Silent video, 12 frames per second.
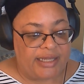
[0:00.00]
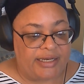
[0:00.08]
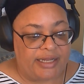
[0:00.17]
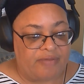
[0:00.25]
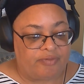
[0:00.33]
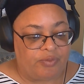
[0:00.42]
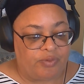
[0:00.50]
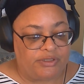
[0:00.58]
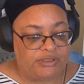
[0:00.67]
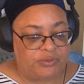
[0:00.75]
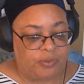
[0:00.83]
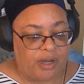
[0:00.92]
and
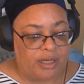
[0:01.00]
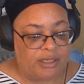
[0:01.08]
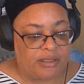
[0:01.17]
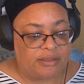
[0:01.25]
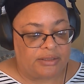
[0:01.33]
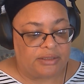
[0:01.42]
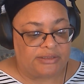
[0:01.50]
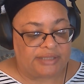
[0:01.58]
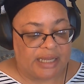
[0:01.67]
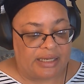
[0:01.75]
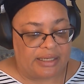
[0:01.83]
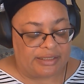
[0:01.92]
everyone
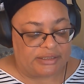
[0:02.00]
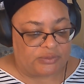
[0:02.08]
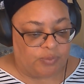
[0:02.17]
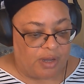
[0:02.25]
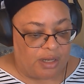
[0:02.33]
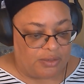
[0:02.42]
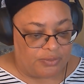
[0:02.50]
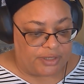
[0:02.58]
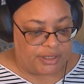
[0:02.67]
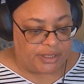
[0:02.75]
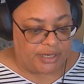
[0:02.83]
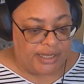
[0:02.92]
silently
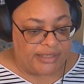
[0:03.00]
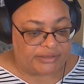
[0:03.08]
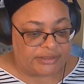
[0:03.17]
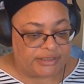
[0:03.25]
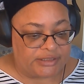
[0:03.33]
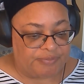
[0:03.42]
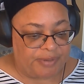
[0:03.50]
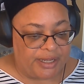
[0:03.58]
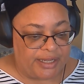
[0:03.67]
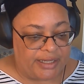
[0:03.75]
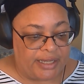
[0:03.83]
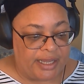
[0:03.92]
swallowed it,
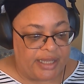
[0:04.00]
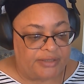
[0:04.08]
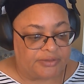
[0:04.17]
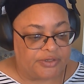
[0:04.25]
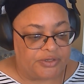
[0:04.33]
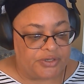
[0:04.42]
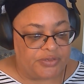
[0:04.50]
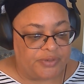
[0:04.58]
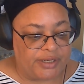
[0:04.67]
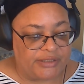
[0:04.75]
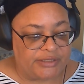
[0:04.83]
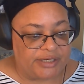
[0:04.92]
despite the
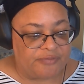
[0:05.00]
U.S.